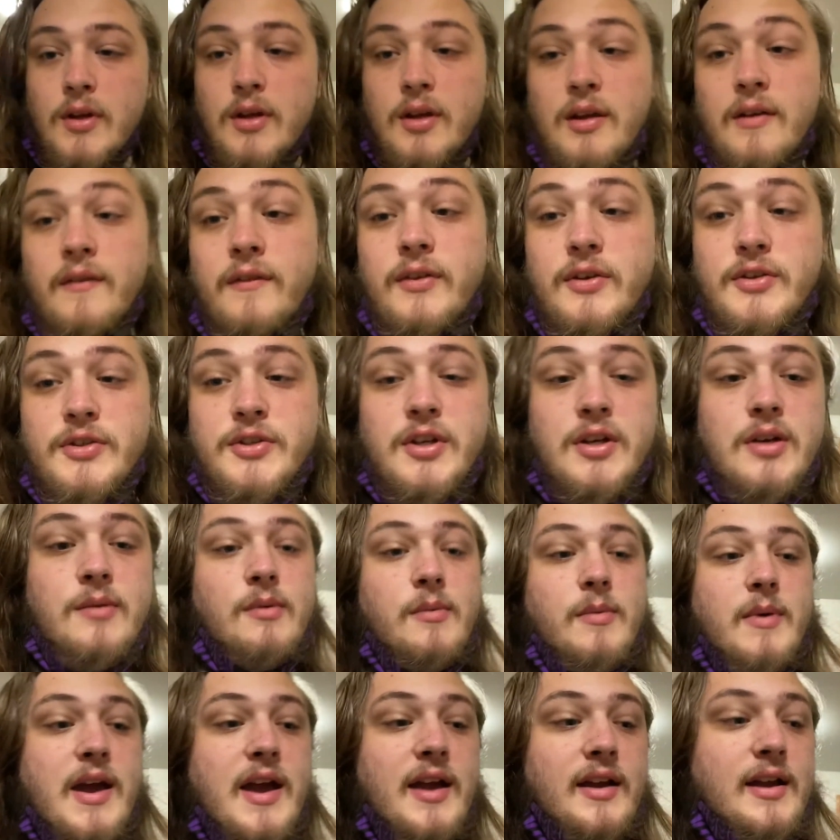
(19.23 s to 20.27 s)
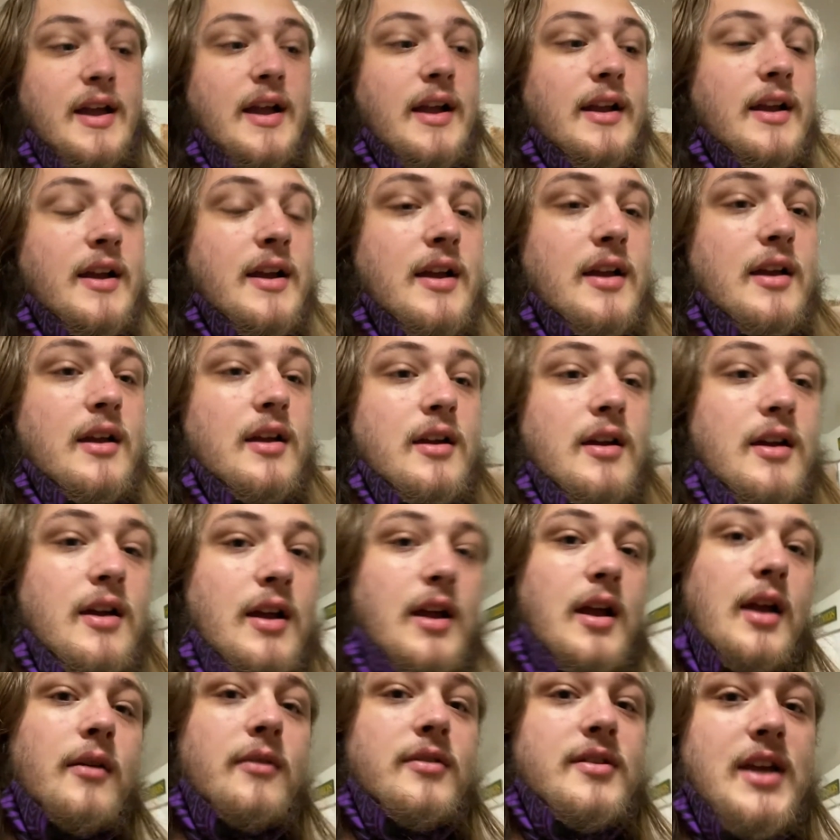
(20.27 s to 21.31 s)
feels good to be back. I got,
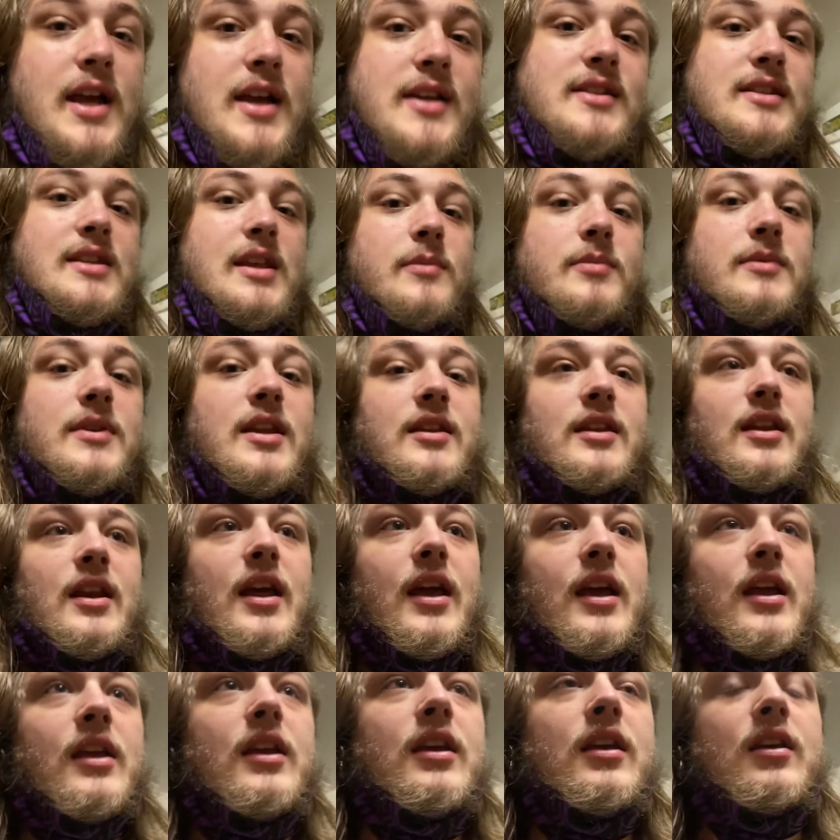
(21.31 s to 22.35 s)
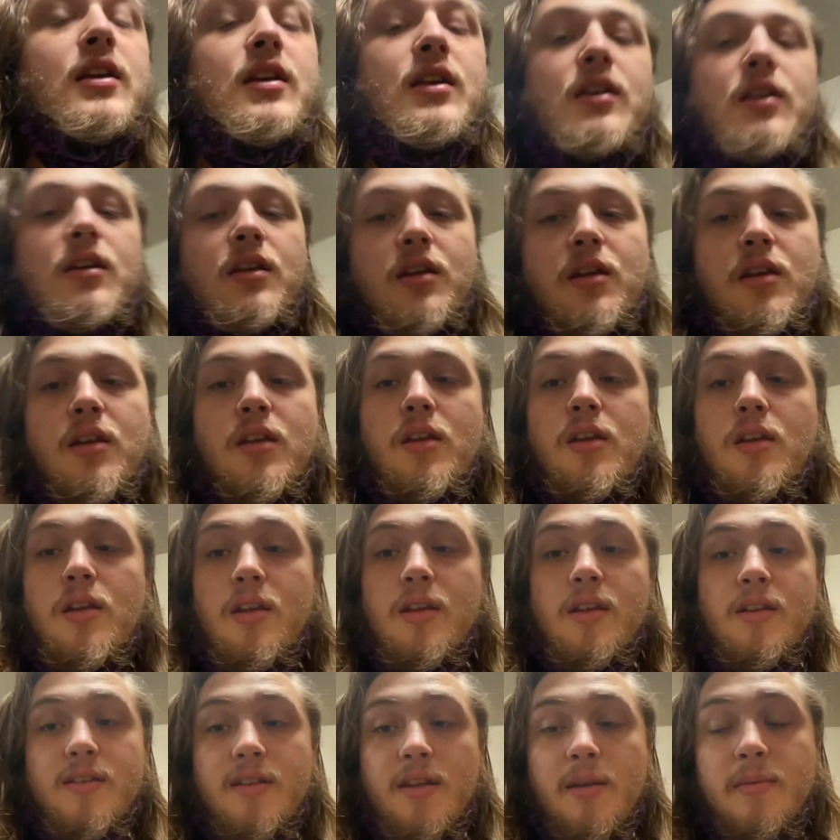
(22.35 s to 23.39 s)
I, I slept in today.
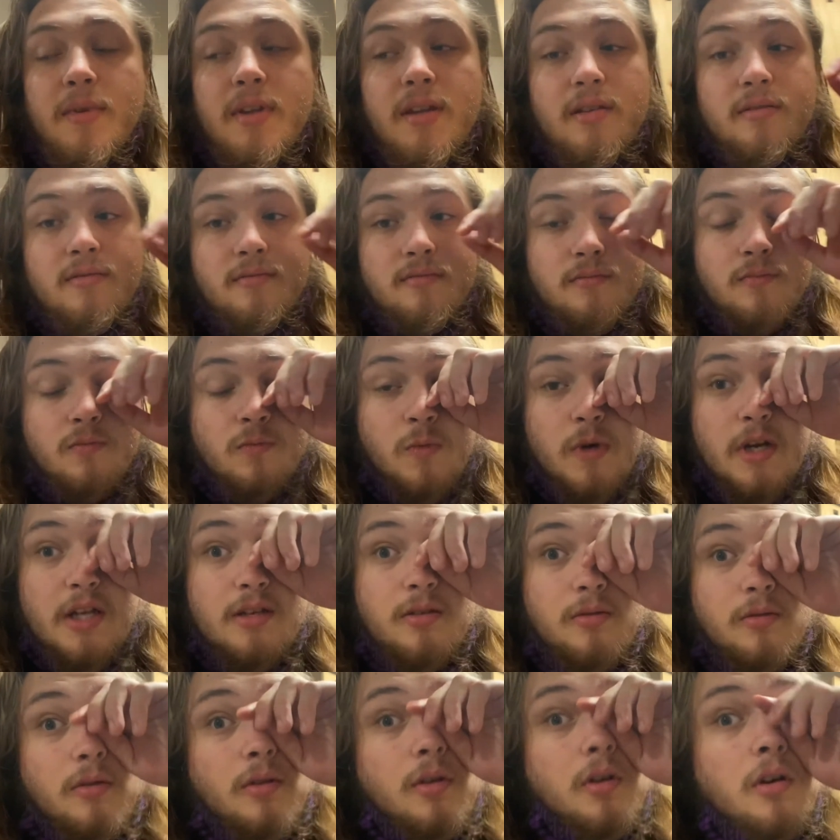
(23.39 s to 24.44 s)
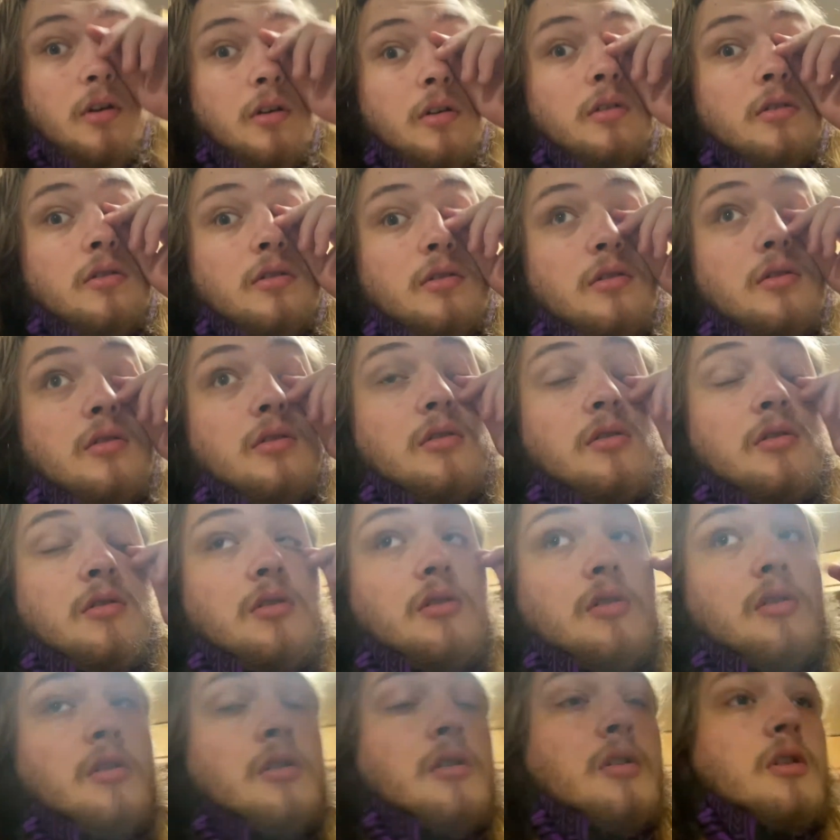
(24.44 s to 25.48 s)
Slept in way too long
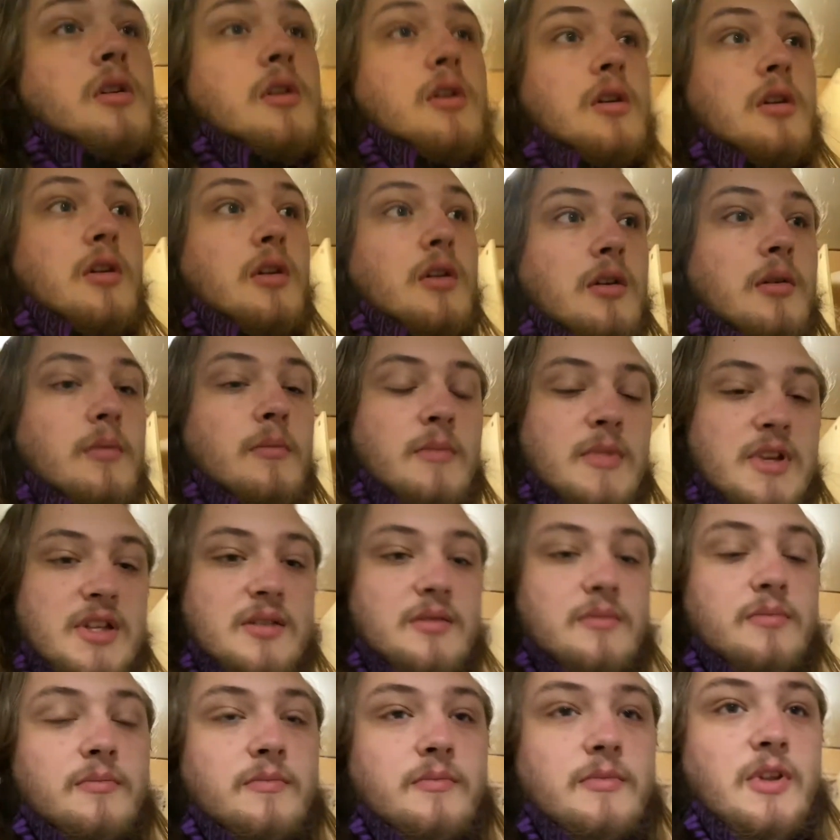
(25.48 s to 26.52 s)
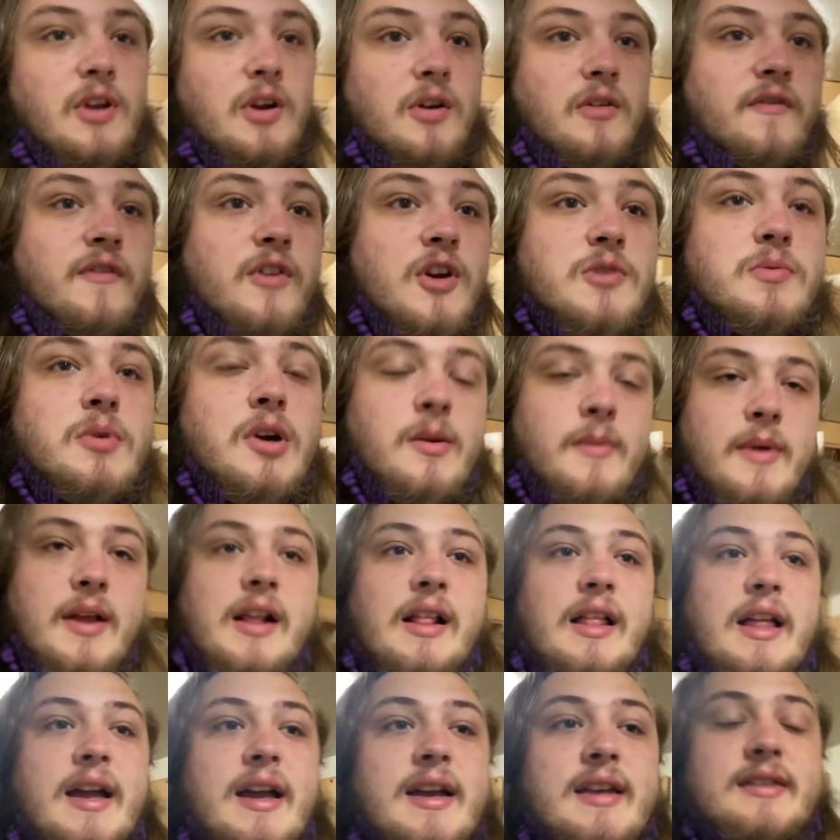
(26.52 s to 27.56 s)
missed the first part of my
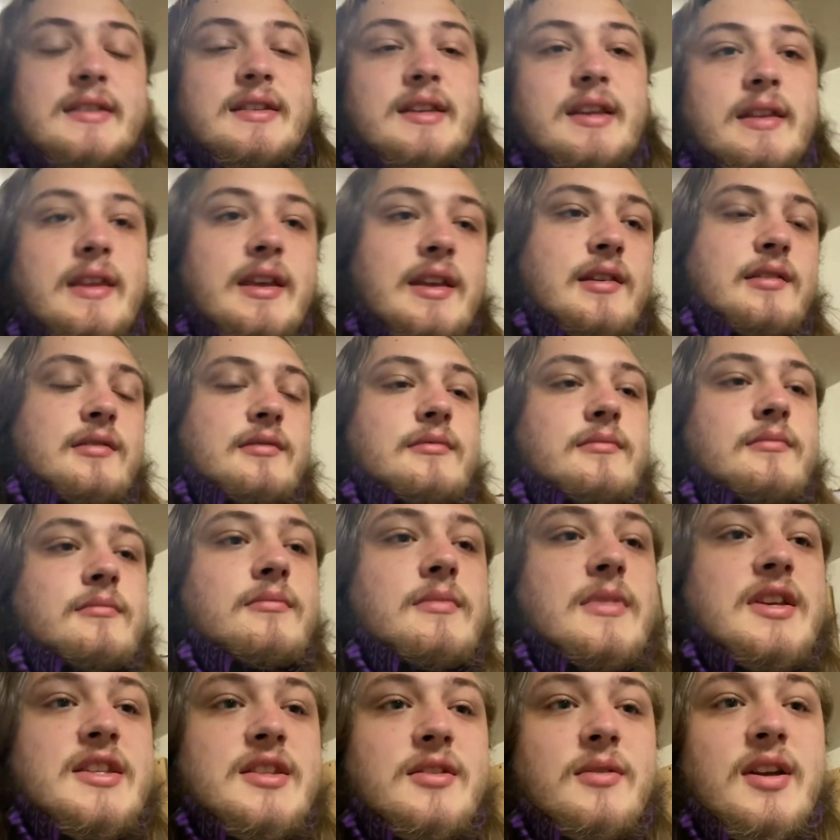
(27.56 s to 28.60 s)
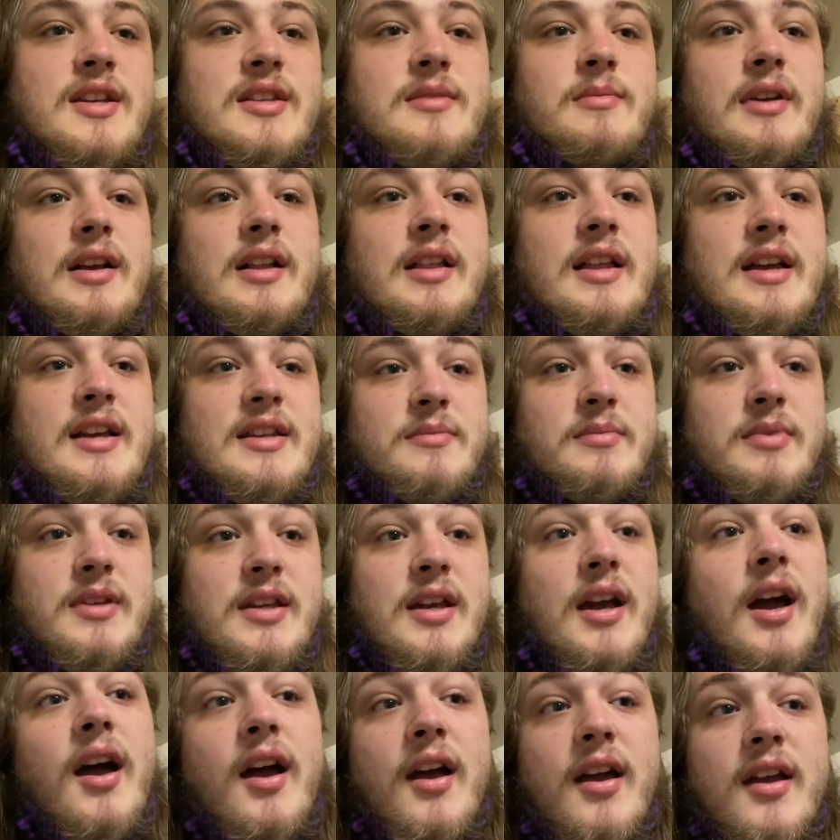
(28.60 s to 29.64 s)
class and then missed the rest of my class
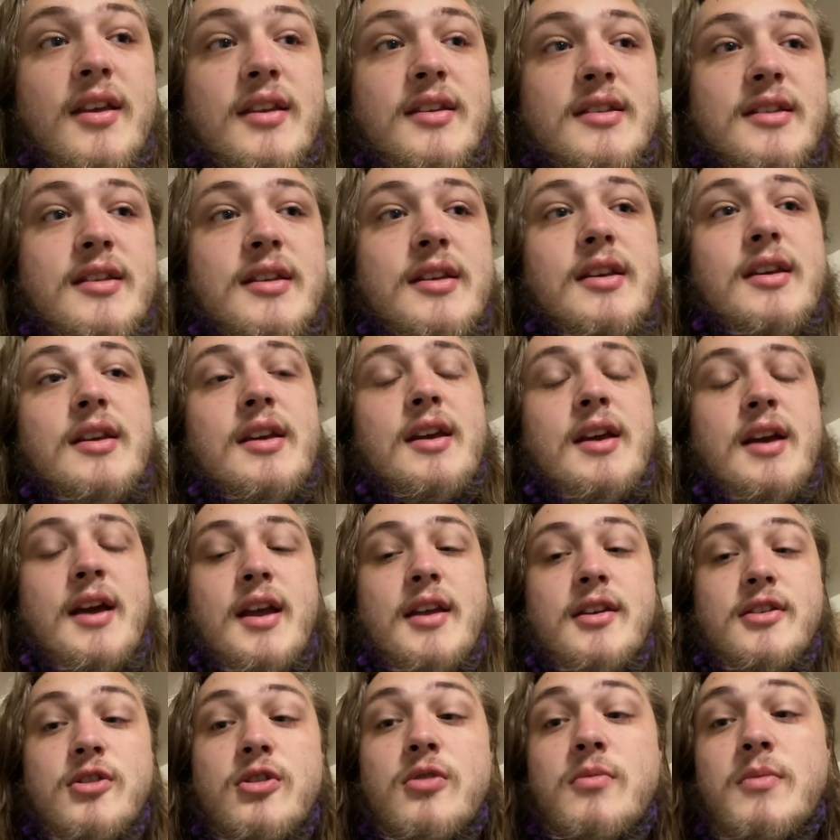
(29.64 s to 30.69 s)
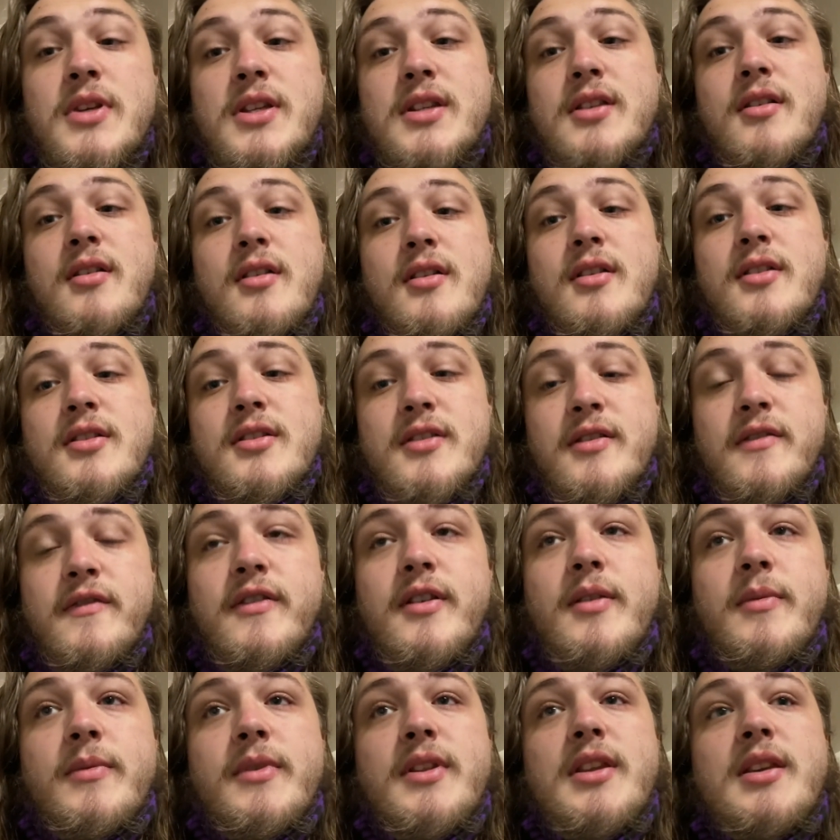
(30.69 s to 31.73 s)
because I had two missed calls
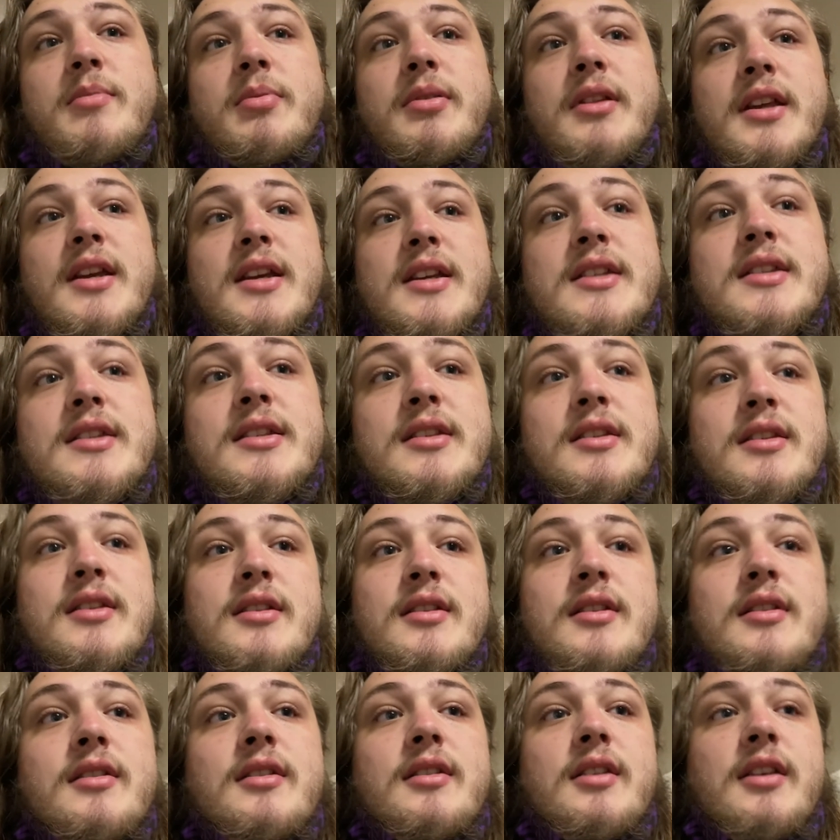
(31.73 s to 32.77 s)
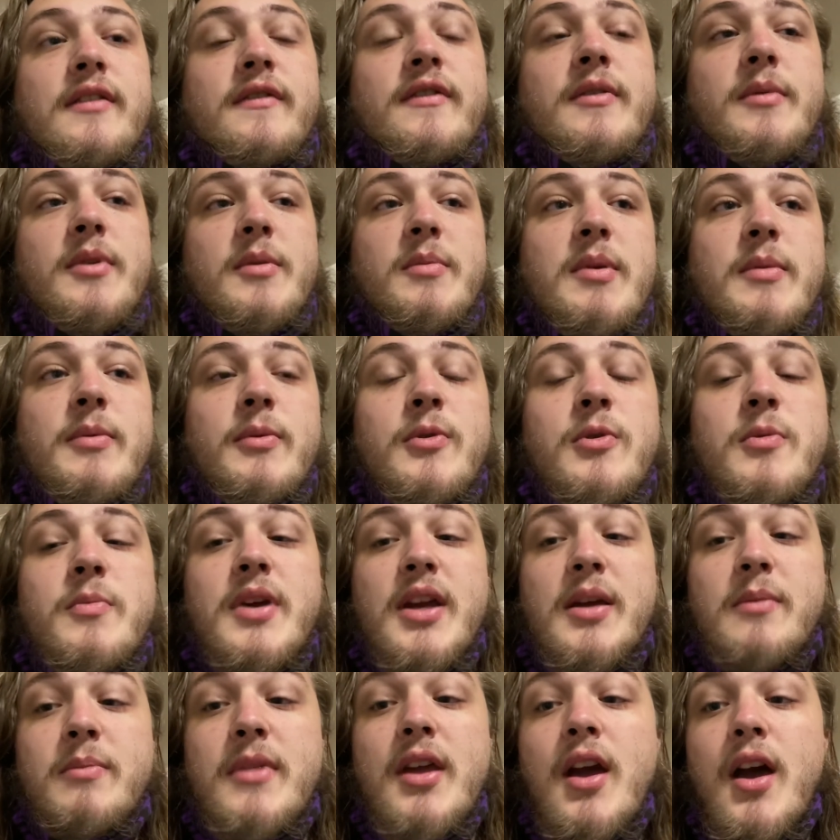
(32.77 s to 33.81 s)
from the place, like from the people who
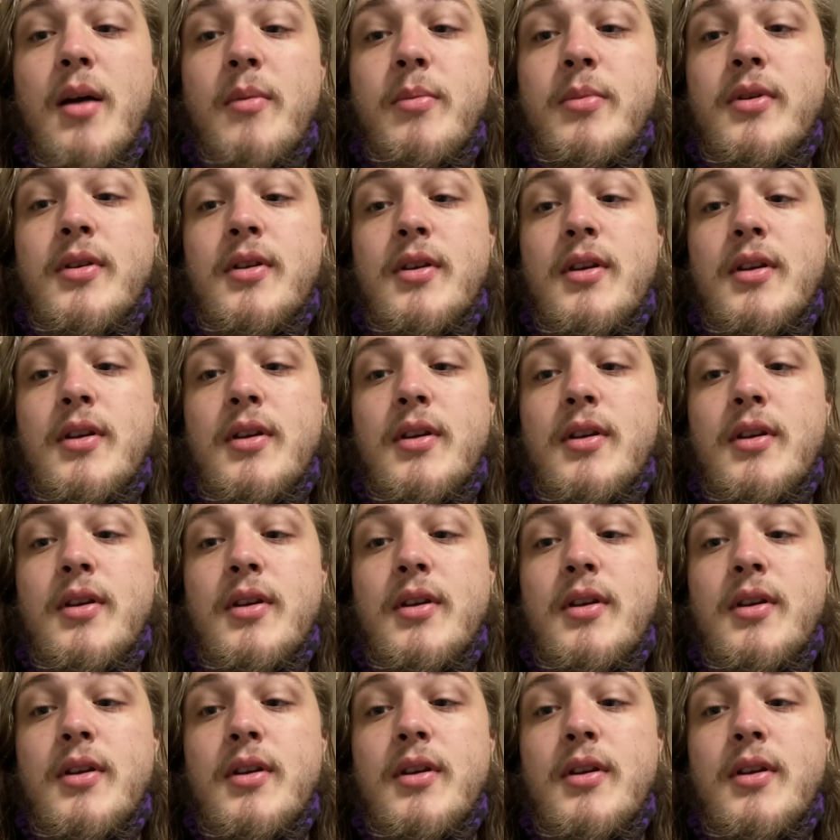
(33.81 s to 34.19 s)
picked me up,